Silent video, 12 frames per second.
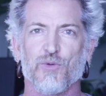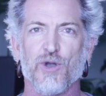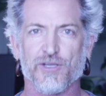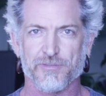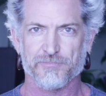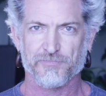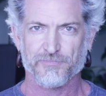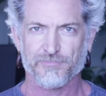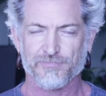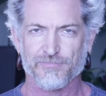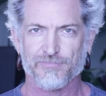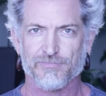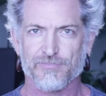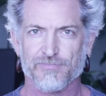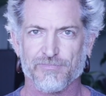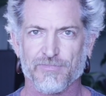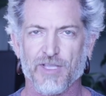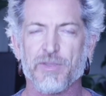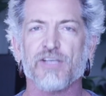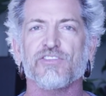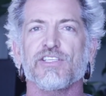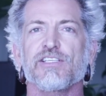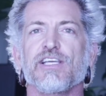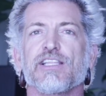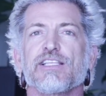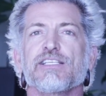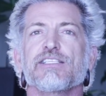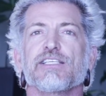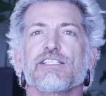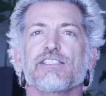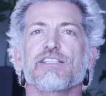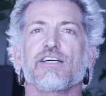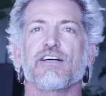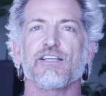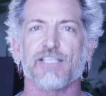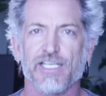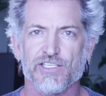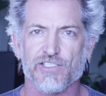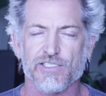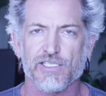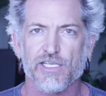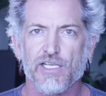Welcome. I'm Halcyon, and this is Pug Nation.